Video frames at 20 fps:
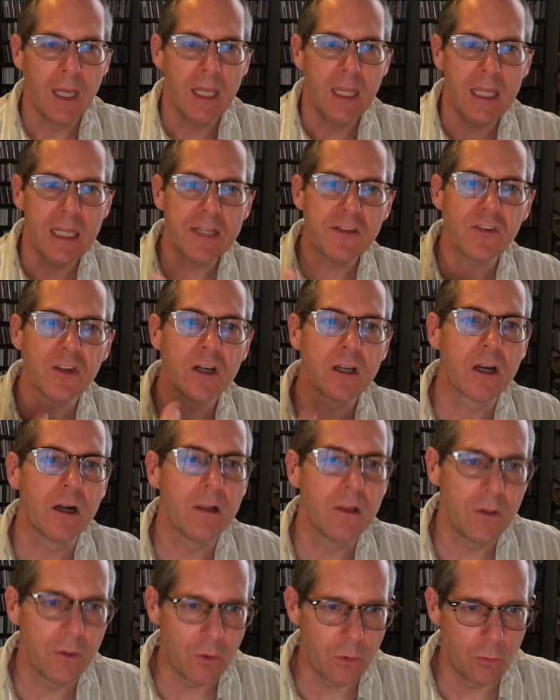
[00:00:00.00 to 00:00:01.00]
It's a
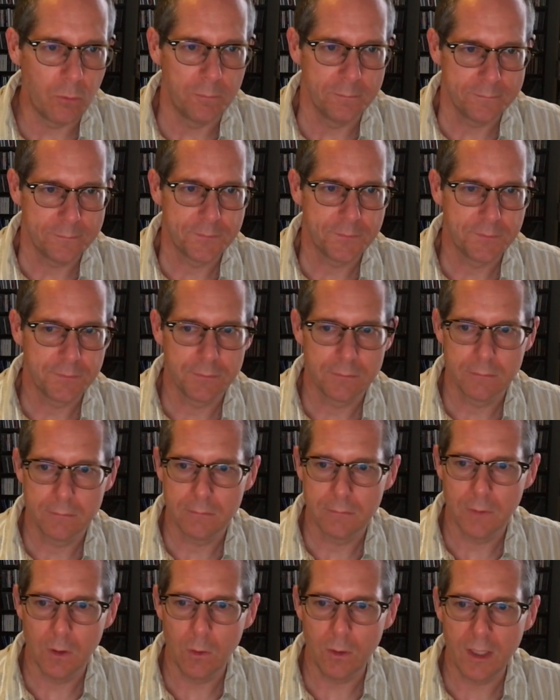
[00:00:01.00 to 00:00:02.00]
clue,
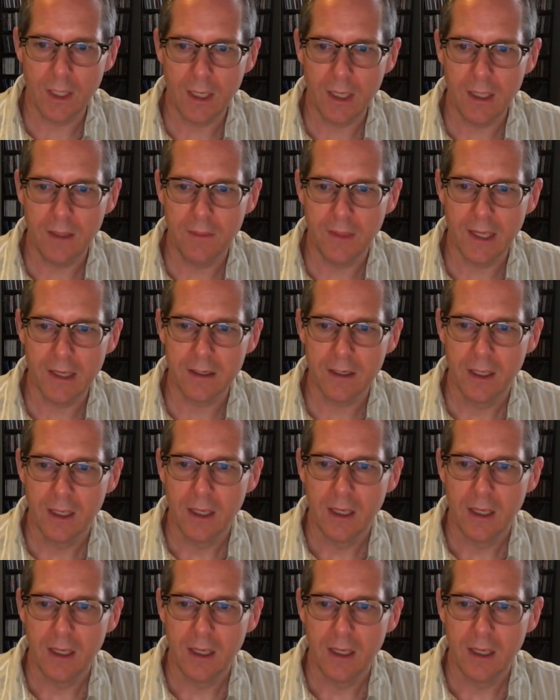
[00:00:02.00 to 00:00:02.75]
okay, that,